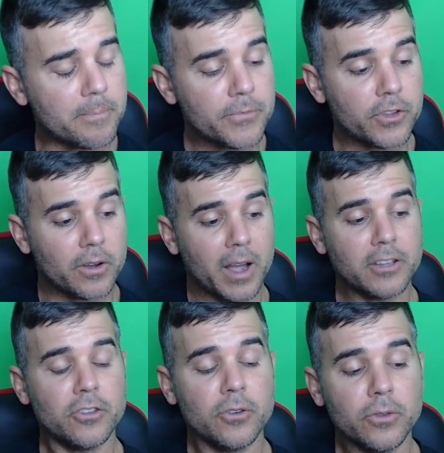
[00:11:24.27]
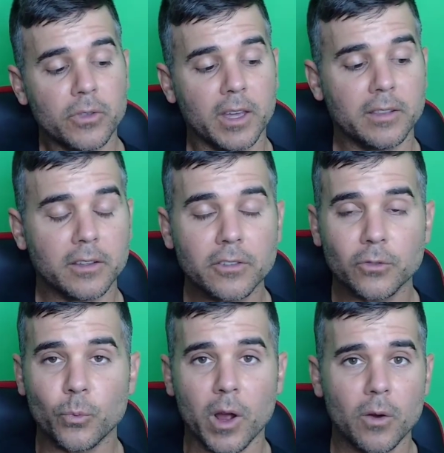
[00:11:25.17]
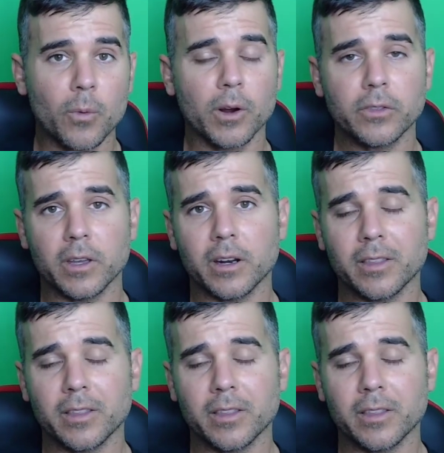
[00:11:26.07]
So I do think this is well worth it.